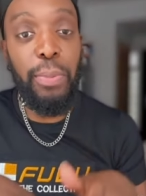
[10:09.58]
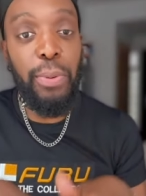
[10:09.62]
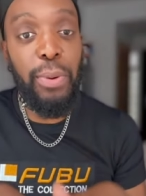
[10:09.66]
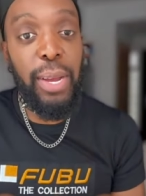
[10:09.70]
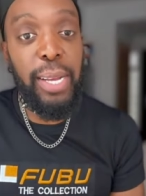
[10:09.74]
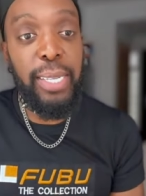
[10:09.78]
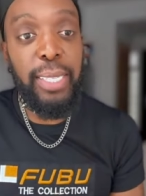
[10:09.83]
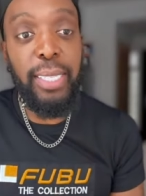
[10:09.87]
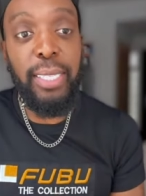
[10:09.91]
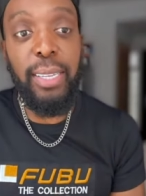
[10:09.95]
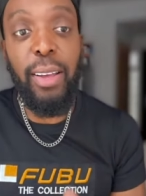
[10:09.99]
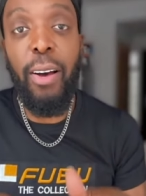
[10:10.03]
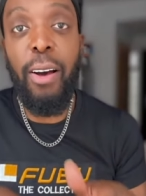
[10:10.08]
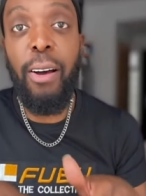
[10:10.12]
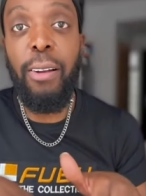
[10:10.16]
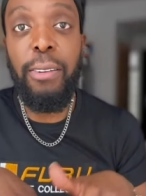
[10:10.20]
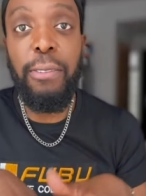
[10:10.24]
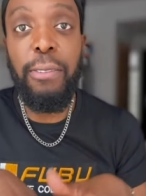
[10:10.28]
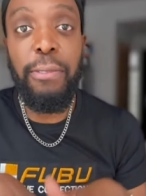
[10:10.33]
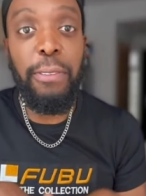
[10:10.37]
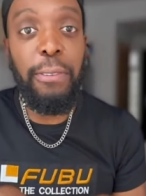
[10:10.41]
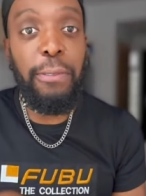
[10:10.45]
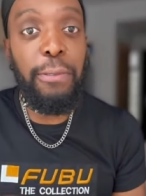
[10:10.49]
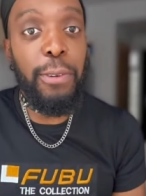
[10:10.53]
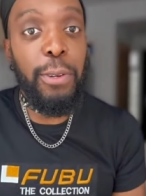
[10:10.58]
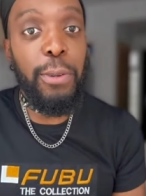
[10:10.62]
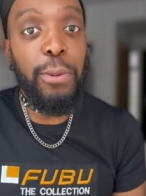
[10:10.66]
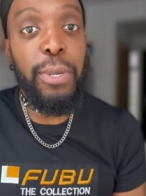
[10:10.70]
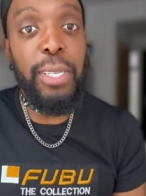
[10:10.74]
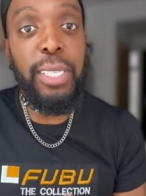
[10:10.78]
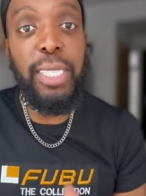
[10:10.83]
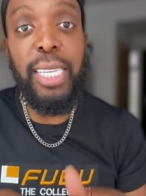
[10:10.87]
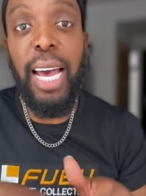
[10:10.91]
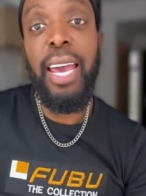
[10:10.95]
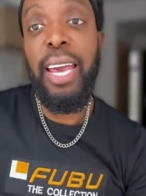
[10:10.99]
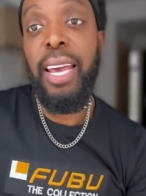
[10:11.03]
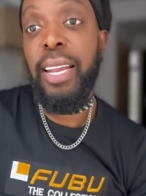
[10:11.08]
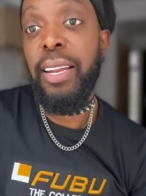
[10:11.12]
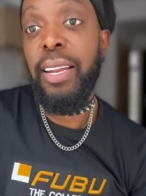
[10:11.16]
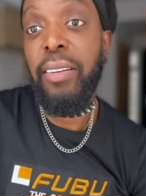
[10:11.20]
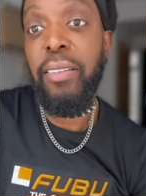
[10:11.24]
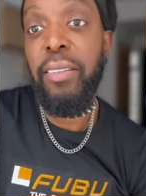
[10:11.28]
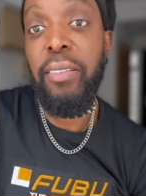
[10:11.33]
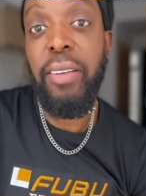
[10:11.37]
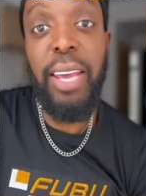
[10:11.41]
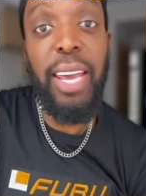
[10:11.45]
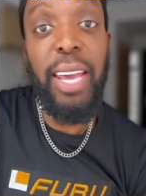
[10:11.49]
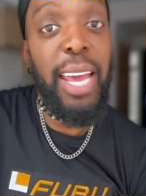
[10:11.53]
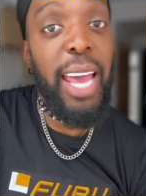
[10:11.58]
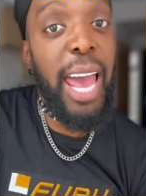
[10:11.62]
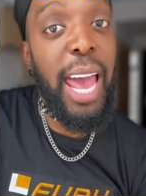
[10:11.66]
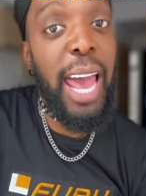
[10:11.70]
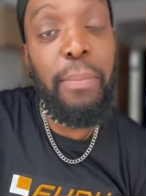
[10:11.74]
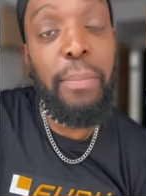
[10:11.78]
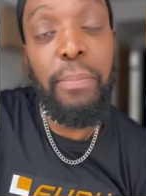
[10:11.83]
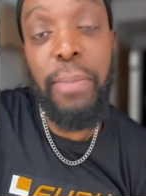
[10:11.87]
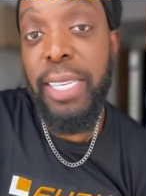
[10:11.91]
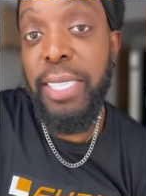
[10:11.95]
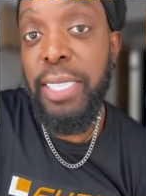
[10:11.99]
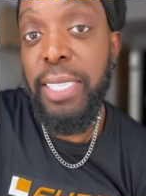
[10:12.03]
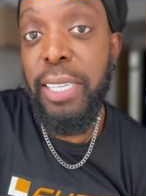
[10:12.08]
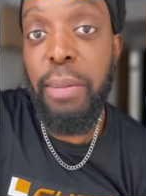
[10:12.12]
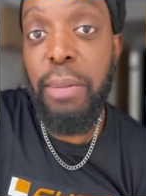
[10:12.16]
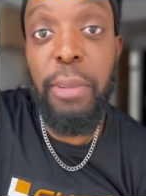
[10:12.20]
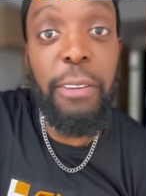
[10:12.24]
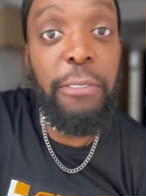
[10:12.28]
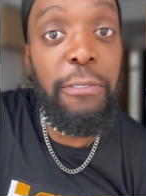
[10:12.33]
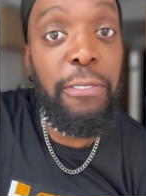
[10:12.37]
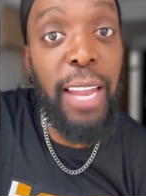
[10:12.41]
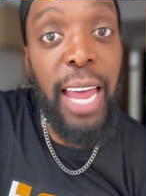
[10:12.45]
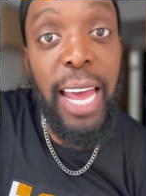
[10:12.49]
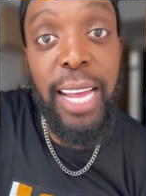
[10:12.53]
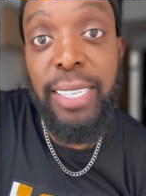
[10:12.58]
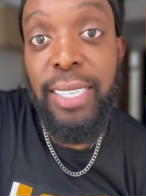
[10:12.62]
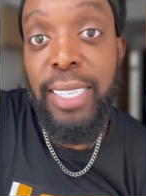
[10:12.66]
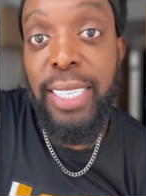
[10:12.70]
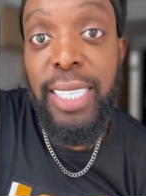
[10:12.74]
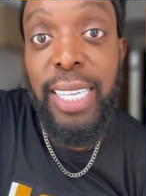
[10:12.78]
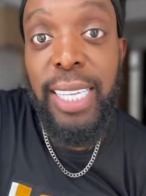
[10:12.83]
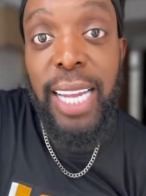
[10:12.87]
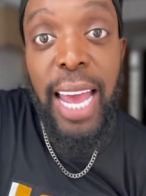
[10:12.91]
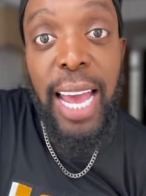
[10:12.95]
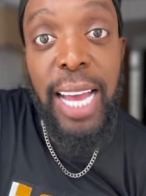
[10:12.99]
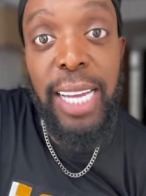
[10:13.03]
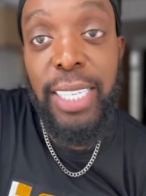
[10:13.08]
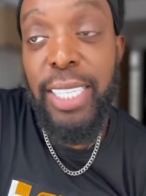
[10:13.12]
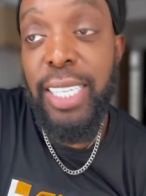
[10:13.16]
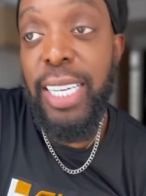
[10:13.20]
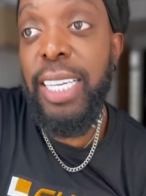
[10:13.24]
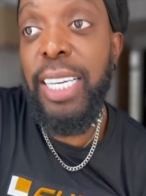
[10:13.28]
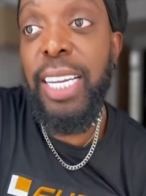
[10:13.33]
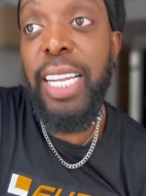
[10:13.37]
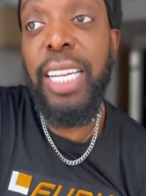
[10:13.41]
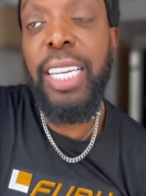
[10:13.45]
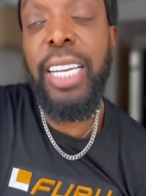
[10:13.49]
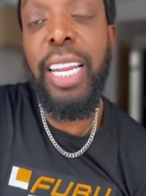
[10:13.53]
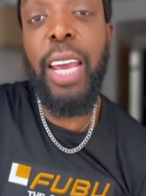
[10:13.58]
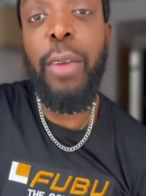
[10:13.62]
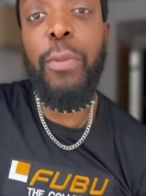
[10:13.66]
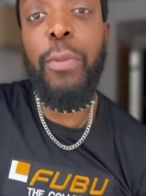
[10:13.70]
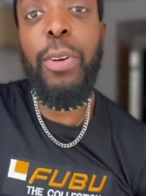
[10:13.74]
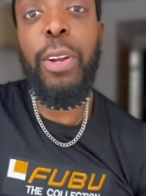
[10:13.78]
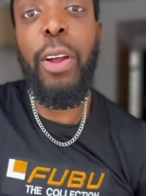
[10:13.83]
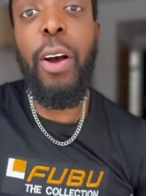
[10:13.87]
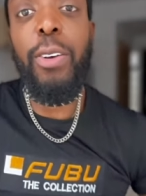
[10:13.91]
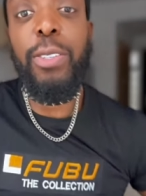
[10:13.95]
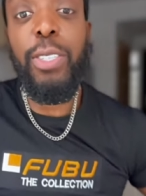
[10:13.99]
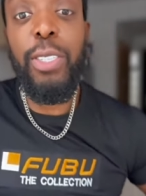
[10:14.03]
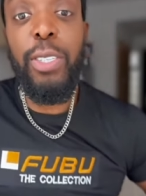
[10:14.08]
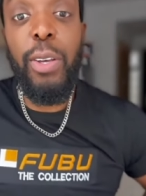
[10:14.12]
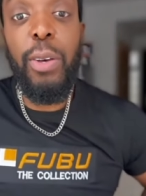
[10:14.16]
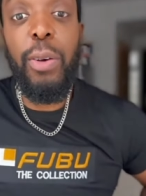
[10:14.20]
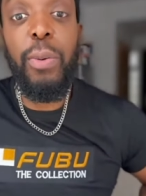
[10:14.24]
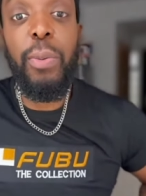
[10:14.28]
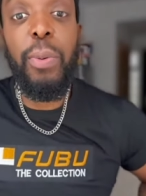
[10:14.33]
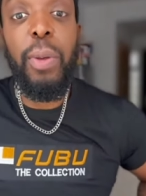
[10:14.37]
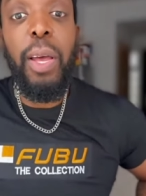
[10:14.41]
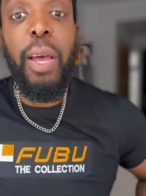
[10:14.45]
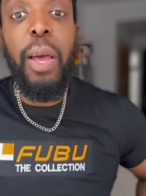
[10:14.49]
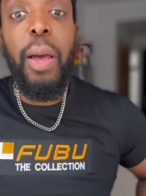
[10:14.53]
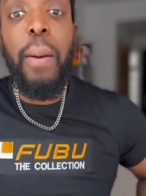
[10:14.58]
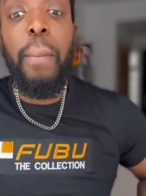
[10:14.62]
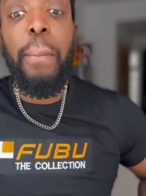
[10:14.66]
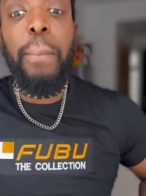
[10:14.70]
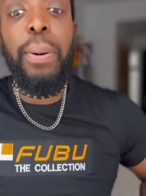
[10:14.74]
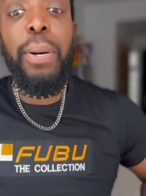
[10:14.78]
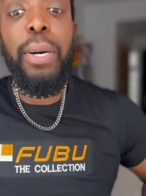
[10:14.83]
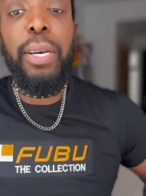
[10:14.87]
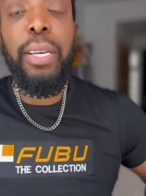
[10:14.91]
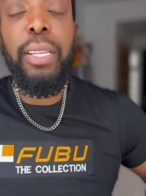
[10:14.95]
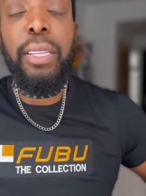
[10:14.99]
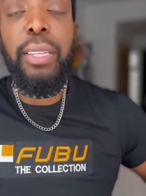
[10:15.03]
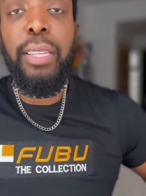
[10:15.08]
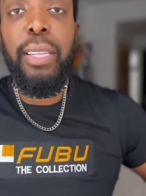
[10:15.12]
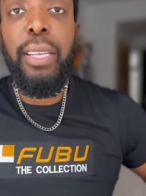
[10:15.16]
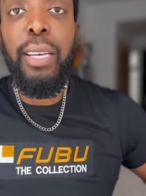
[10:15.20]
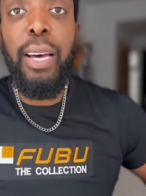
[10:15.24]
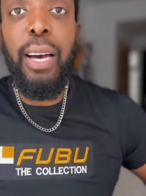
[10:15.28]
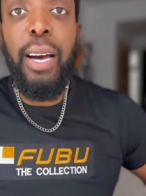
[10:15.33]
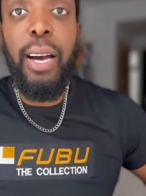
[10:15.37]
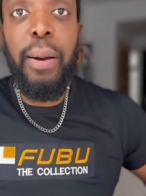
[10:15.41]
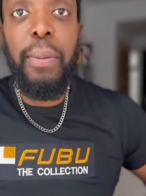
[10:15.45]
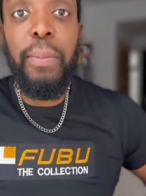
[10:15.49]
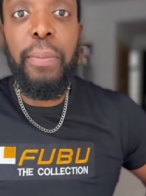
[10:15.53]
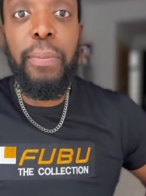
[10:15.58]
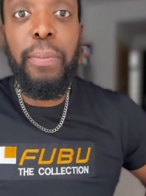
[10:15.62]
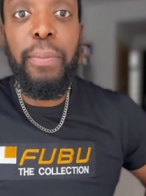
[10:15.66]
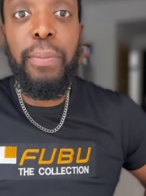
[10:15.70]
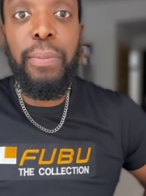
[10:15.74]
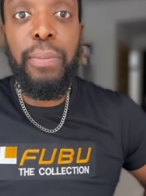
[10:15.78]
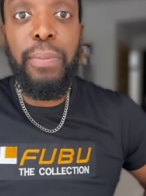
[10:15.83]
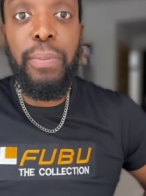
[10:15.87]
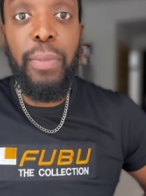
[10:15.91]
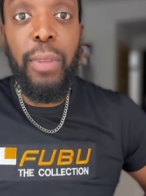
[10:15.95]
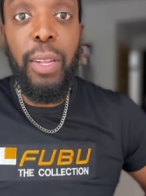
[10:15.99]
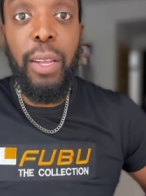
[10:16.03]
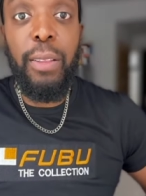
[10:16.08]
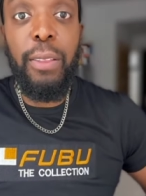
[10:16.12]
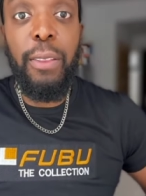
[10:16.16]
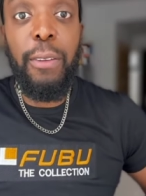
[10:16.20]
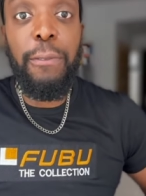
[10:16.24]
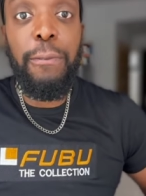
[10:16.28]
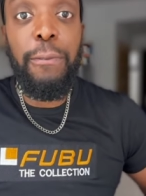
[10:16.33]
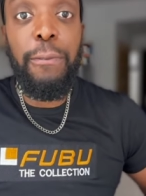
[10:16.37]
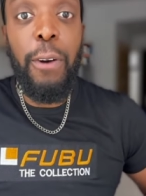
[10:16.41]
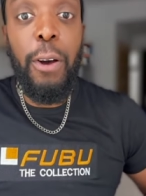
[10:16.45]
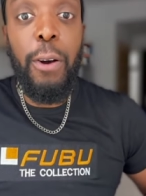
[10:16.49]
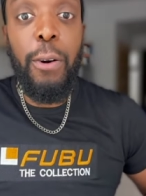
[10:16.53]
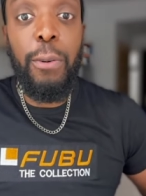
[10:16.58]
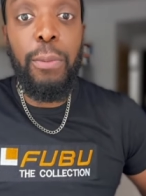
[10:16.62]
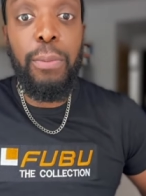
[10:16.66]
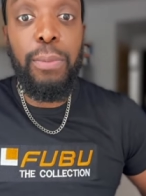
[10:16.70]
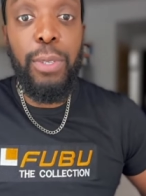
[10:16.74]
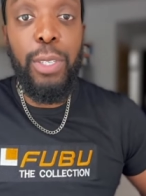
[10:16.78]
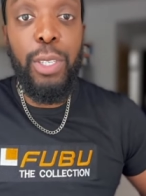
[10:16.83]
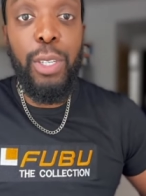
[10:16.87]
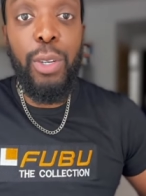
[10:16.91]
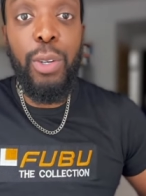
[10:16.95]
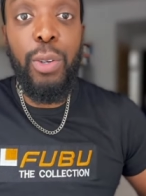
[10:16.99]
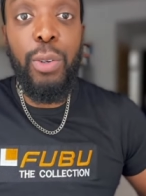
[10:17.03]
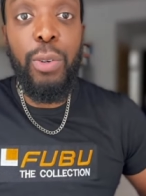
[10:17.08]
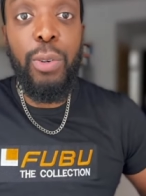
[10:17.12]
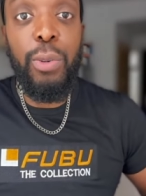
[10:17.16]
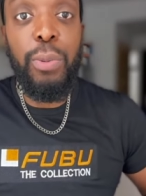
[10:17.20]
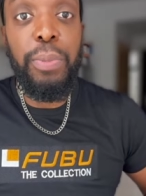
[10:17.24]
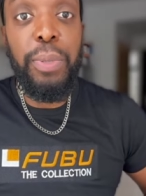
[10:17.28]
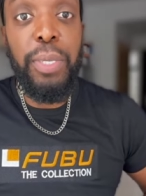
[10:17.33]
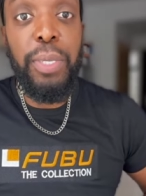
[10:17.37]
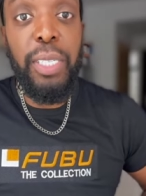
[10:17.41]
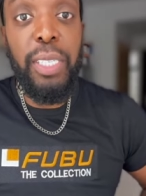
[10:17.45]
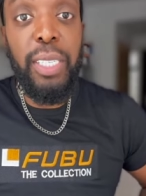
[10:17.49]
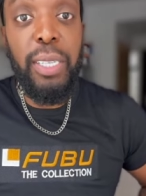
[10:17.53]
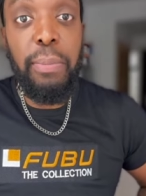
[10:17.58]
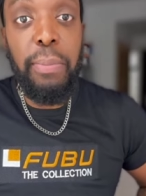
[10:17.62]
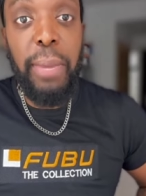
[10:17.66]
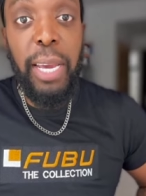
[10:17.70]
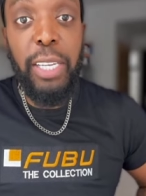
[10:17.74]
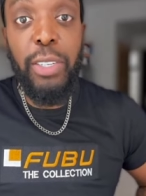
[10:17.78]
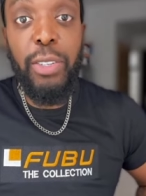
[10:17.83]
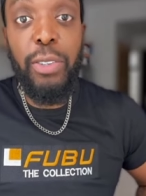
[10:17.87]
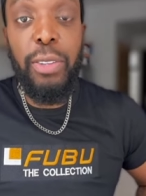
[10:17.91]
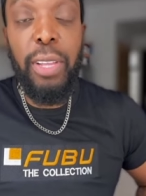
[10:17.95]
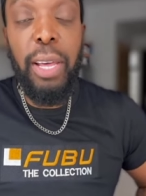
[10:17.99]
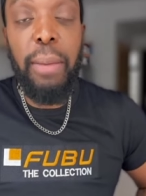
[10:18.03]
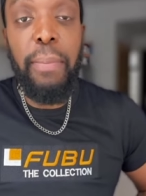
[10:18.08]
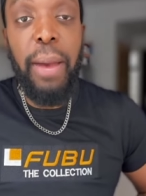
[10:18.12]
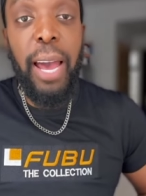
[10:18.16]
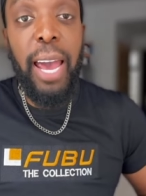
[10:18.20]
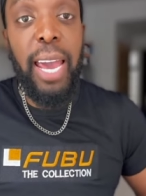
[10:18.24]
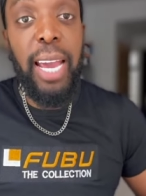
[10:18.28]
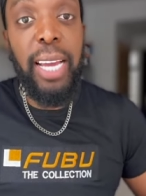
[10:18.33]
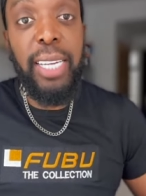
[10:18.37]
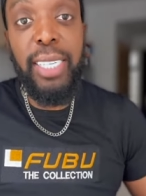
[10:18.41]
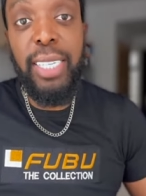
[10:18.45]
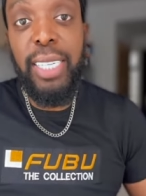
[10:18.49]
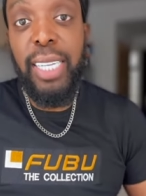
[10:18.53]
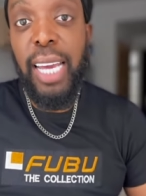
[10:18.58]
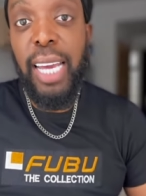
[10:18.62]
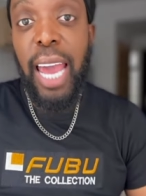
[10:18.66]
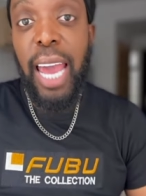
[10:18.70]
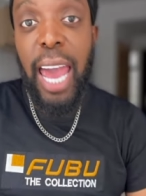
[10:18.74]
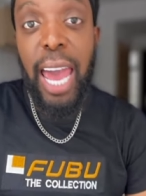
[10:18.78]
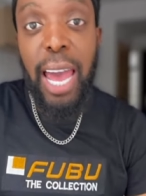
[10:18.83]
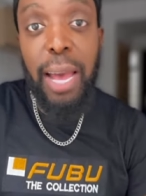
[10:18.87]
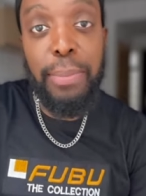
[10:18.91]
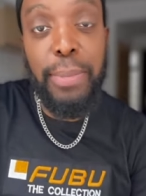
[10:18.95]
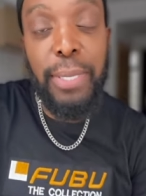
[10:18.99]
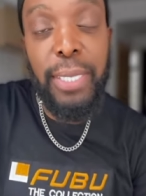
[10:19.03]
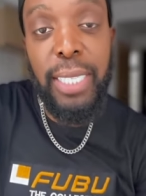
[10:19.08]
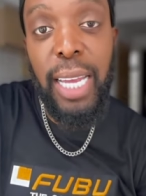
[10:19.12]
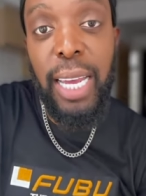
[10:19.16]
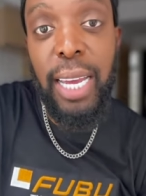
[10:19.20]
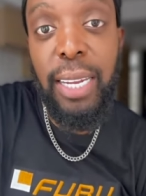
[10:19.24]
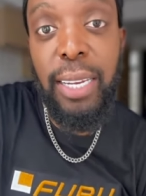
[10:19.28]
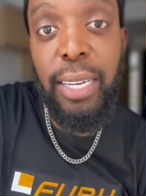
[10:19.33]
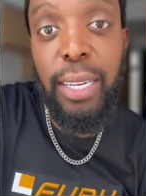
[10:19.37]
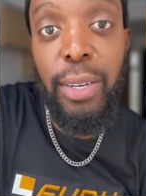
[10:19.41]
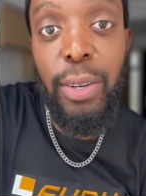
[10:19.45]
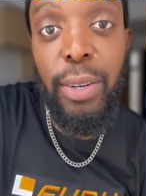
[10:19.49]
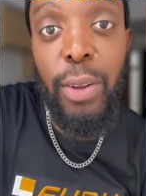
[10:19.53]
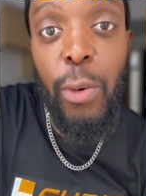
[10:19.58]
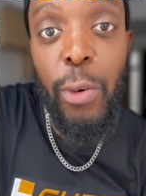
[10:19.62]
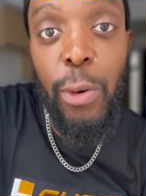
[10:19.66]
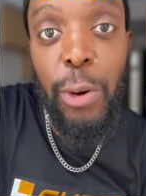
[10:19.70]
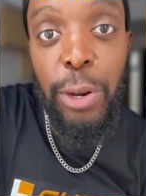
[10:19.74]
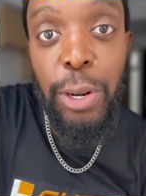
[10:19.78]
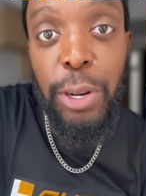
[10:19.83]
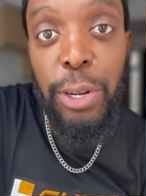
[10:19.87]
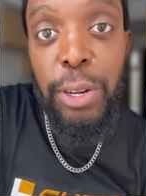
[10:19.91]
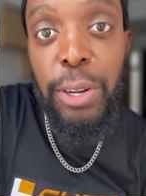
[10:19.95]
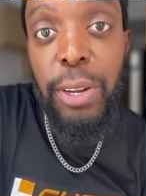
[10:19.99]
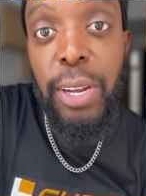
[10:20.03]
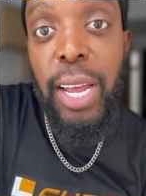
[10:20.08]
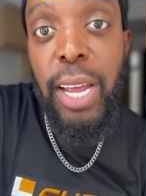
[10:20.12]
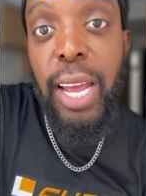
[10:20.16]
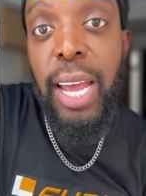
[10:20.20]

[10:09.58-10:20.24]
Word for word: press all of the fluids, and it had my stomach flat and snatched. And then they would also put the um the foam tubes to make sure that my HD abs stayed in order